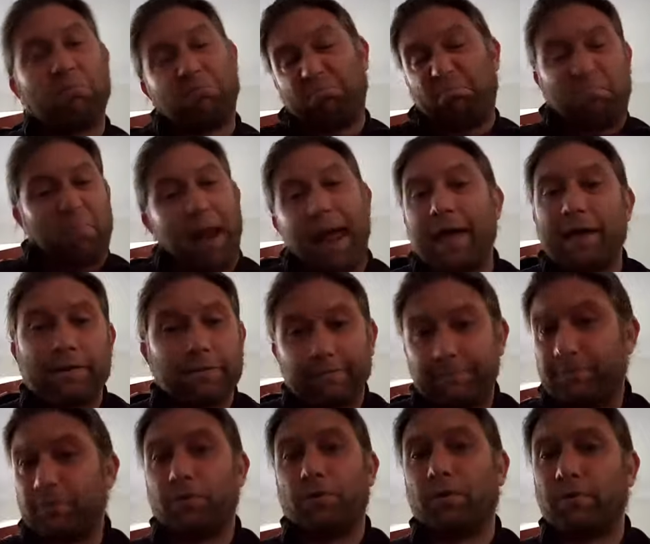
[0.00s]
planned
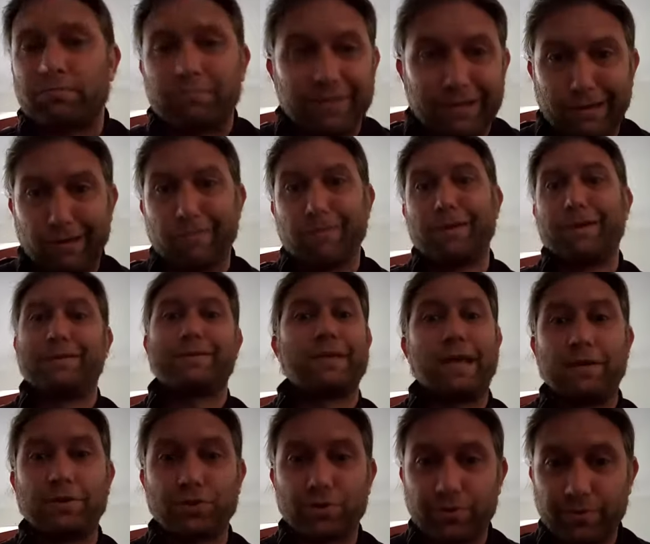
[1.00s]
for,
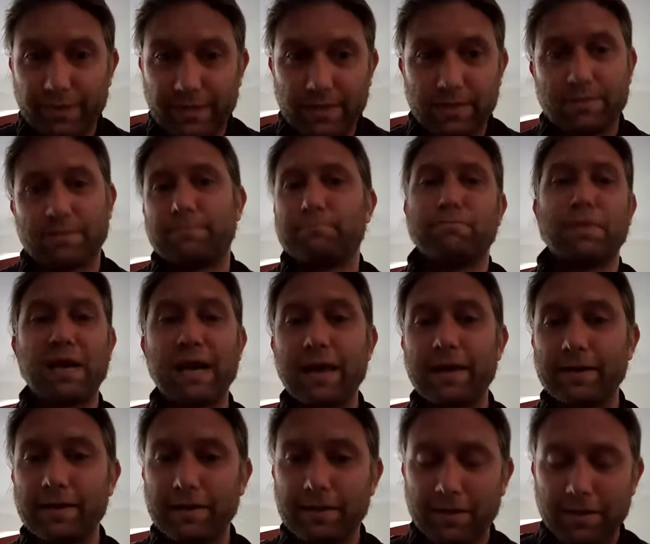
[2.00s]
centuries,
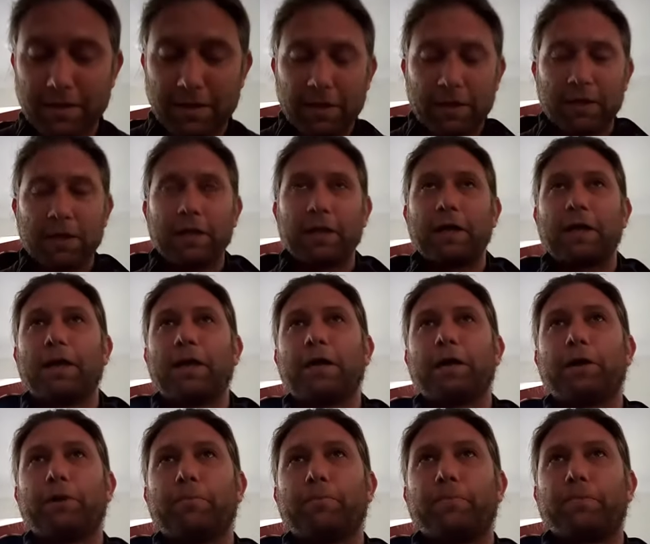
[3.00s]
millennia,
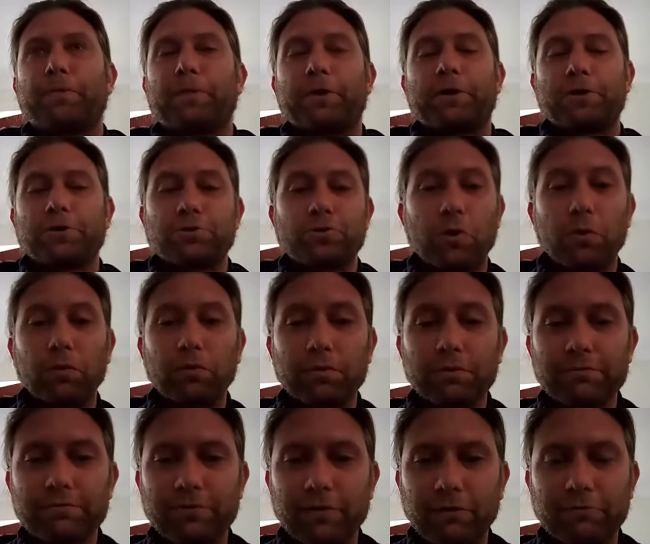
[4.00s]
the control
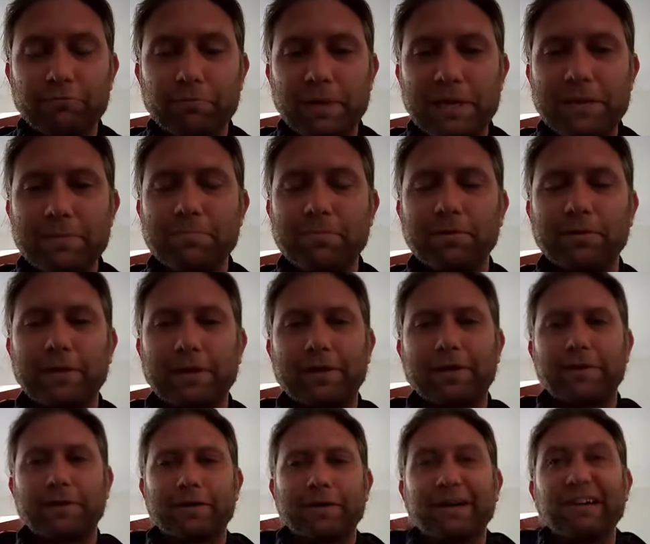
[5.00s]
of people. And
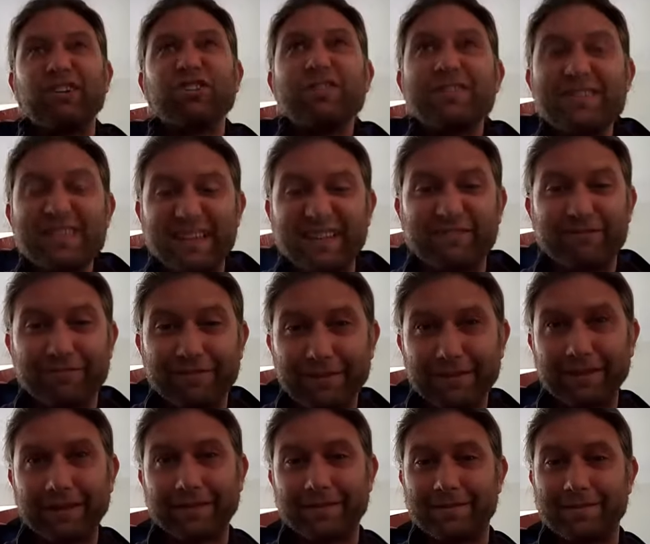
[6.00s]
I honestly feel
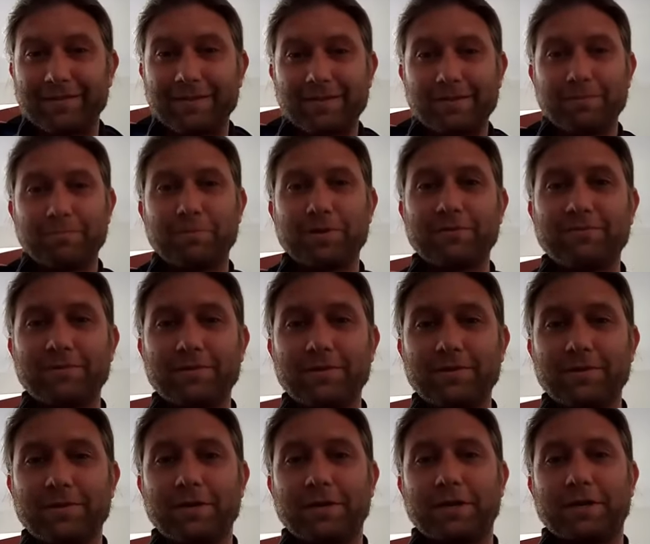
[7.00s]
like this is a bit of a
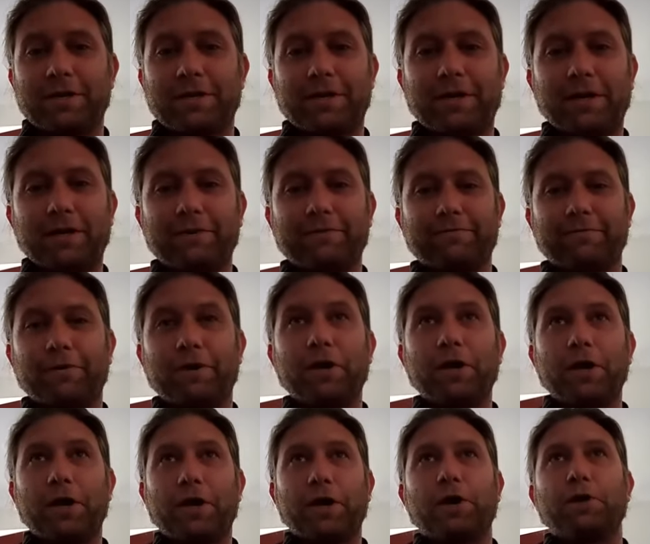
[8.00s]
kind of
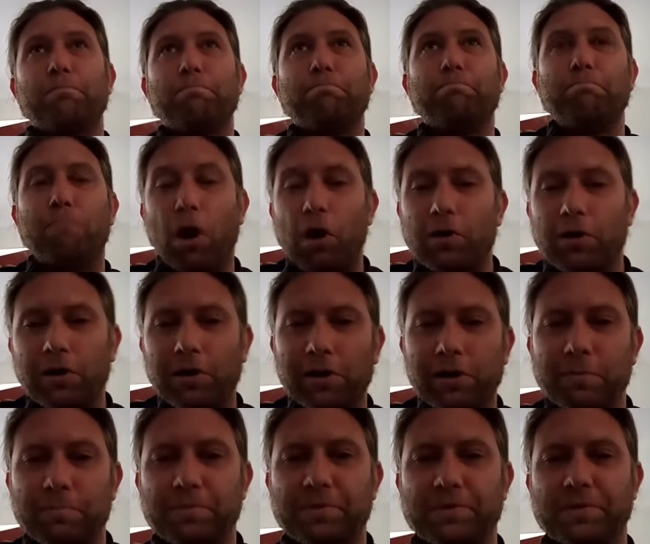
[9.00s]
an
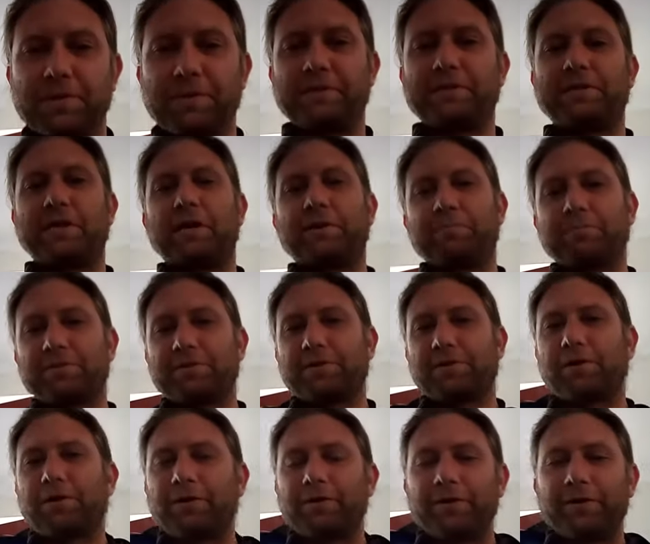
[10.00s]
apocalypse type
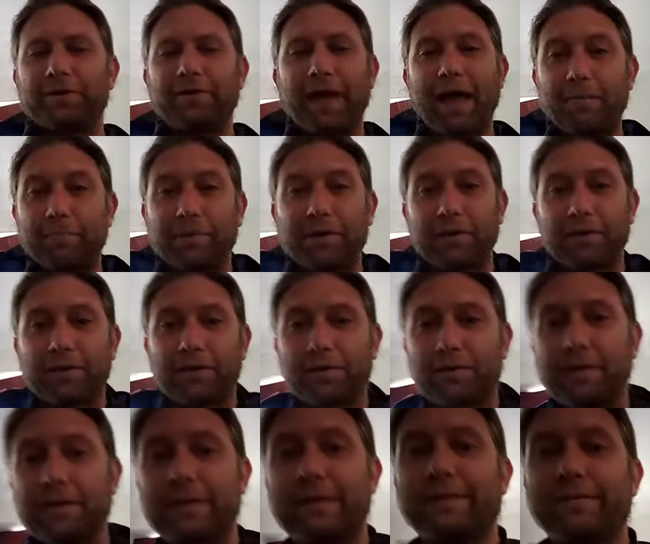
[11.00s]
scenario happening
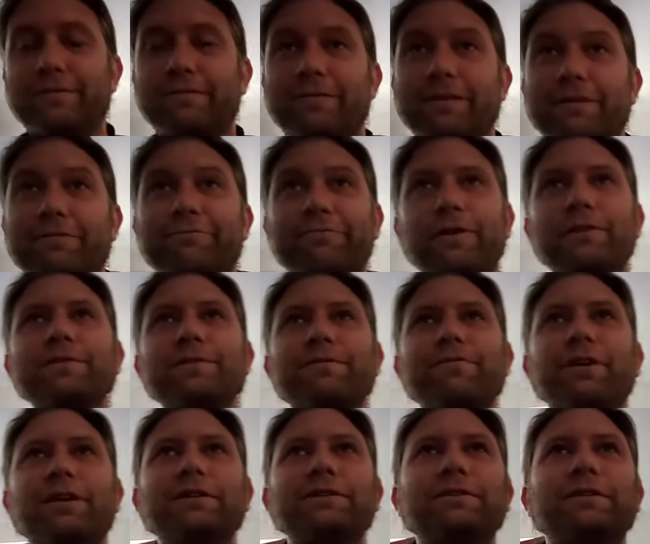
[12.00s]
in front of
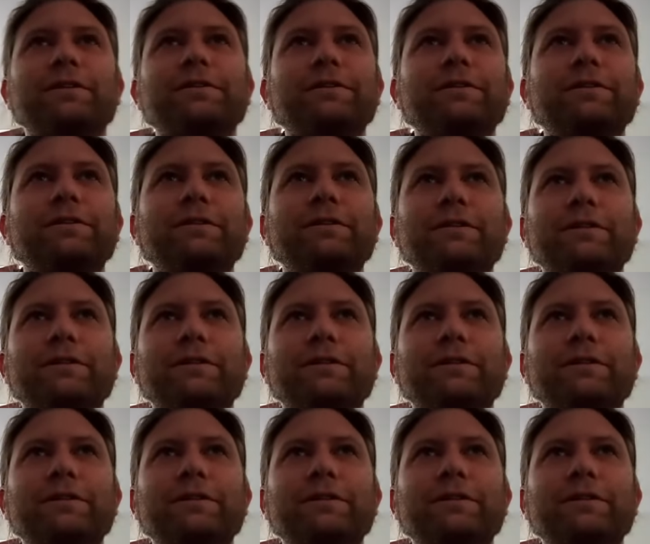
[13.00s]
us. And